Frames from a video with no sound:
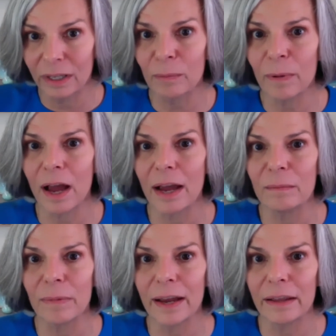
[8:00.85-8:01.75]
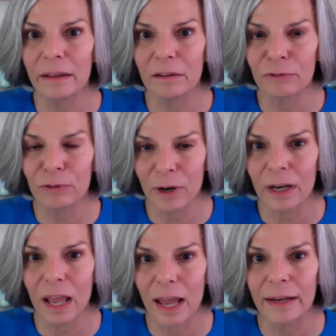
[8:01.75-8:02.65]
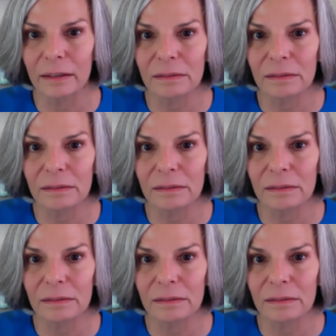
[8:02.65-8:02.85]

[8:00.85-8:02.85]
upon by the frontline